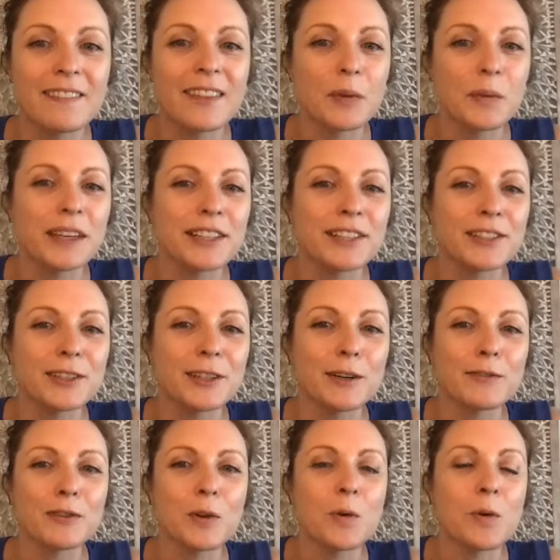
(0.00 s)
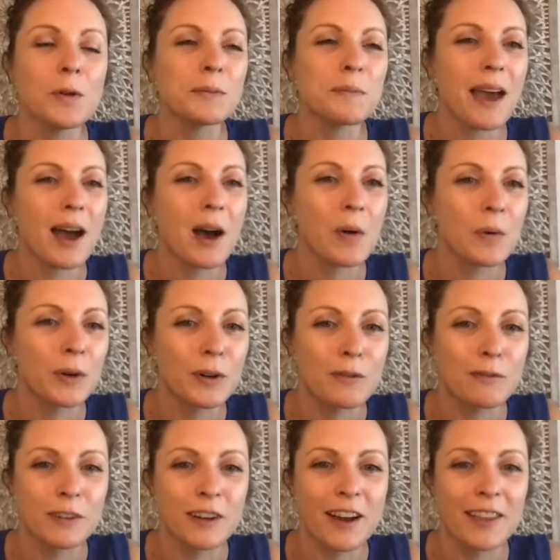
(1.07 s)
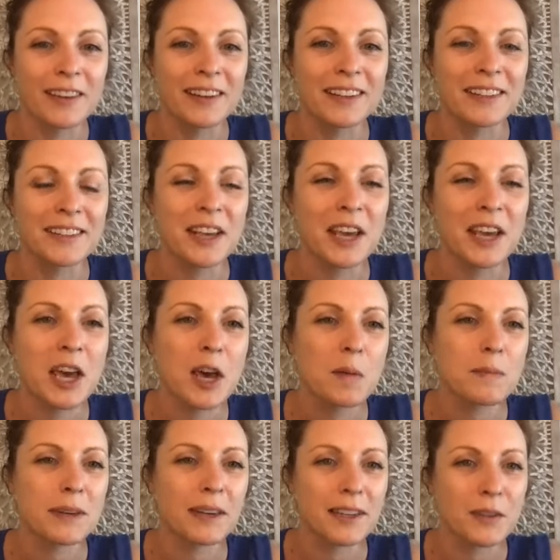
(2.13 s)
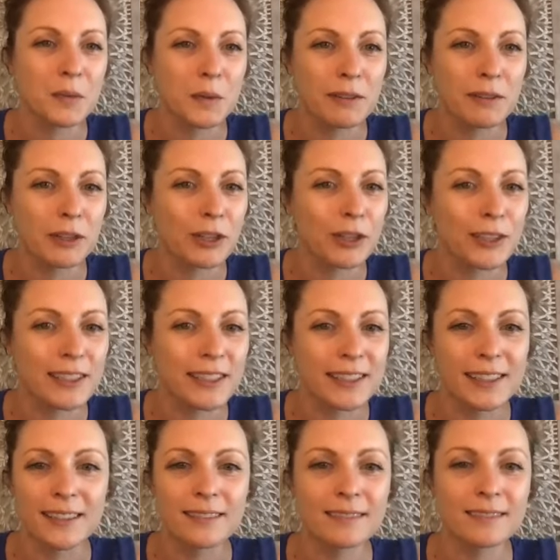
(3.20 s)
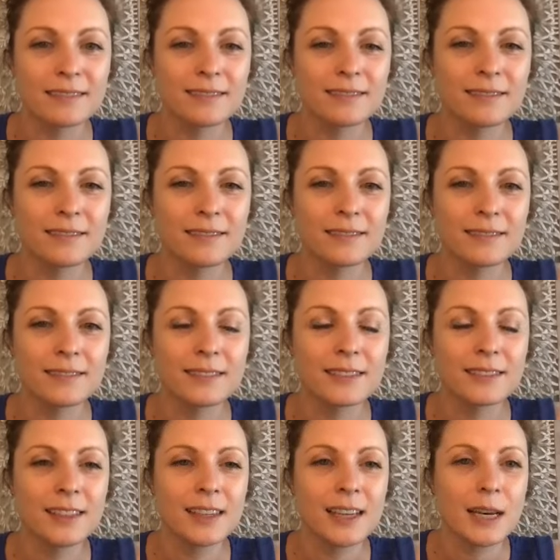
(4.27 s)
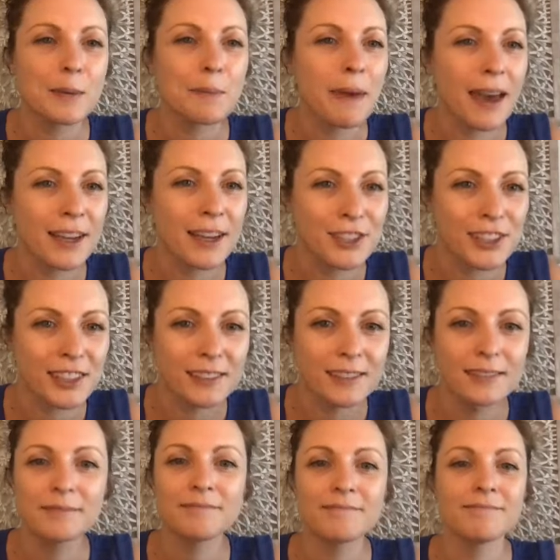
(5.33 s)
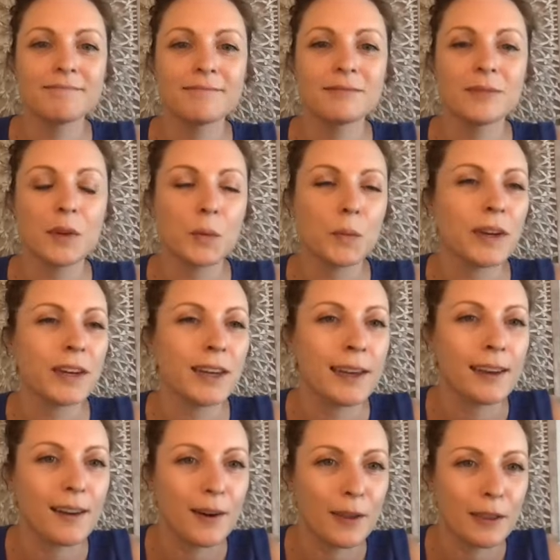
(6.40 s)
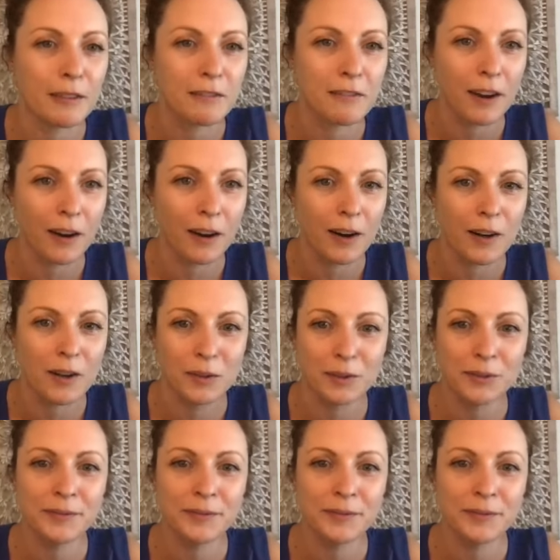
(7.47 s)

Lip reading: that we deserve to hold power over others because we've earned it. Imagine, we are the Pharaoh.